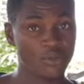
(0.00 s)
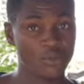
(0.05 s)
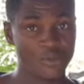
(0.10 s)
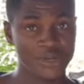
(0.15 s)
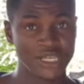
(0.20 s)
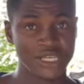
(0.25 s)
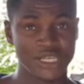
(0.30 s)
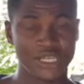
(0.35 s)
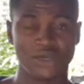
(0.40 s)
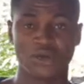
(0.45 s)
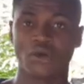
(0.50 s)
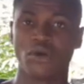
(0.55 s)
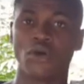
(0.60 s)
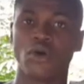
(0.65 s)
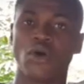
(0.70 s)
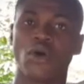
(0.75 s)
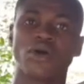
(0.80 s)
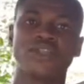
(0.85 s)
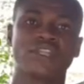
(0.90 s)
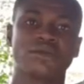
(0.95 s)
weak,
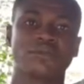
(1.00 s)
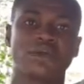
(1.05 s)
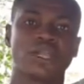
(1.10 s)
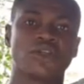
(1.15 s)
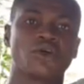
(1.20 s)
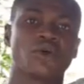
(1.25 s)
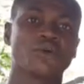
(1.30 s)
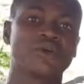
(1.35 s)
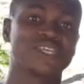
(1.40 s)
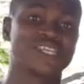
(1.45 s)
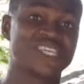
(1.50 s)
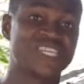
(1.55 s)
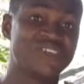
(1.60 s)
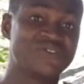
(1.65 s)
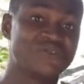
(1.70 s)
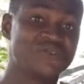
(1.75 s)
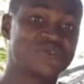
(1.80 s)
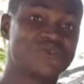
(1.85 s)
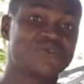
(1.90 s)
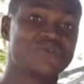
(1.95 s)
or they might not
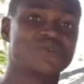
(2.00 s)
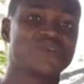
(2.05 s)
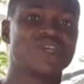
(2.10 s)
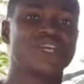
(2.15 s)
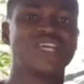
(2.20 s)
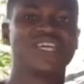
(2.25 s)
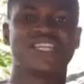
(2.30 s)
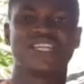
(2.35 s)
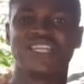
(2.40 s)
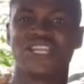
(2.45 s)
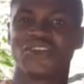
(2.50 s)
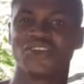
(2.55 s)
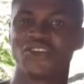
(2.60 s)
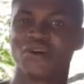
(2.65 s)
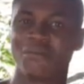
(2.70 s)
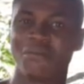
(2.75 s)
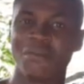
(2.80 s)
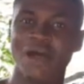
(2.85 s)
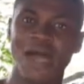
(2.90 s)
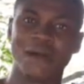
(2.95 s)
give you the
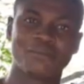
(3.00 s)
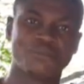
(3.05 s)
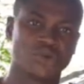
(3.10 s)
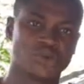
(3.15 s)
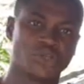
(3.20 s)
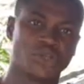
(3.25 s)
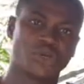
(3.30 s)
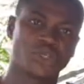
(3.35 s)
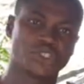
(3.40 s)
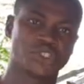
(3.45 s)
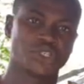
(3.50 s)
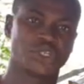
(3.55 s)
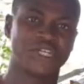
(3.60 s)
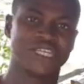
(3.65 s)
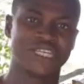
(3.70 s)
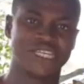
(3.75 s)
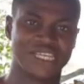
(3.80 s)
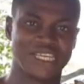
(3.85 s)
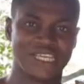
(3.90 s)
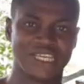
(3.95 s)
normal
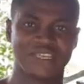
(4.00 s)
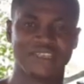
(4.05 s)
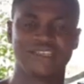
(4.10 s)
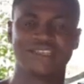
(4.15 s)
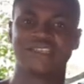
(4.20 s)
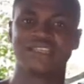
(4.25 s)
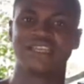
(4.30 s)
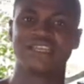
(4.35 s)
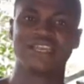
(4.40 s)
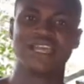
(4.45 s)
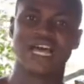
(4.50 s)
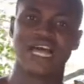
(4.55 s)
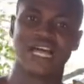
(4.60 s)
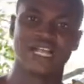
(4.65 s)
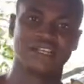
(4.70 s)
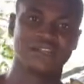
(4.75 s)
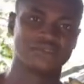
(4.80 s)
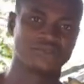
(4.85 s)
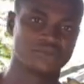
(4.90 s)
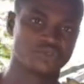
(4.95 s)
production again. They
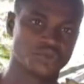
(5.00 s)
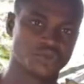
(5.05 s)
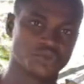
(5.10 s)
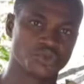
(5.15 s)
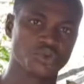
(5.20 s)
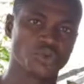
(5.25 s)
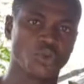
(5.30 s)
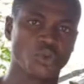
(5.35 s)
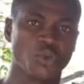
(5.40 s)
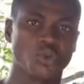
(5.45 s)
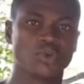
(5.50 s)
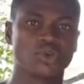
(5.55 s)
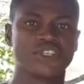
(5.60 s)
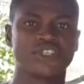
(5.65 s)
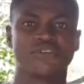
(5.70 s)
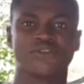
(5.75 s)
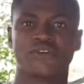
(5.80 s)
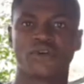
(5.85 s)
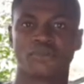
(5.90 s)
are too old for